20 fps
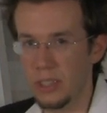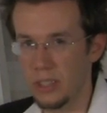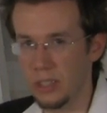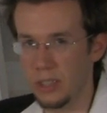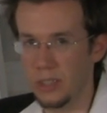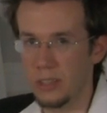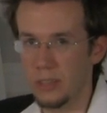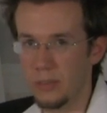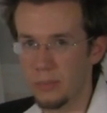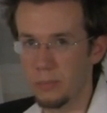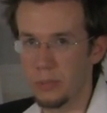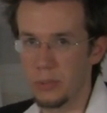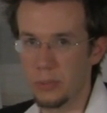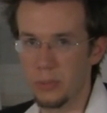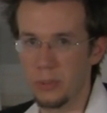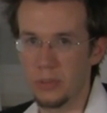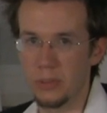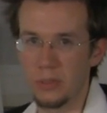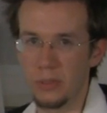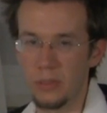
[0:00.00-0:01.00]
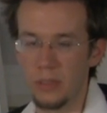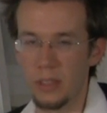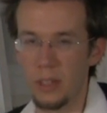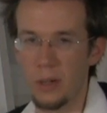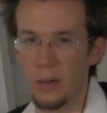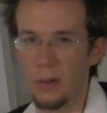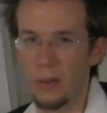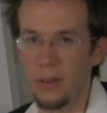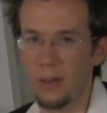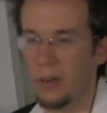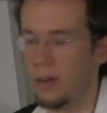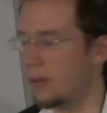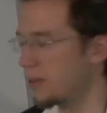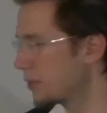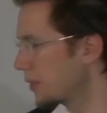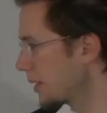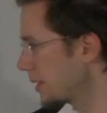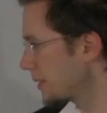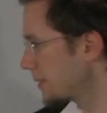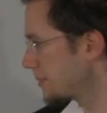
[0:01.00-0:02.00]
They just go
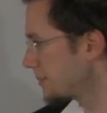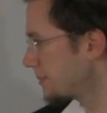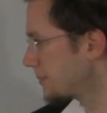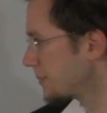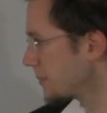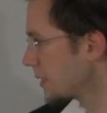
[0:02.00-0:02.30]
over.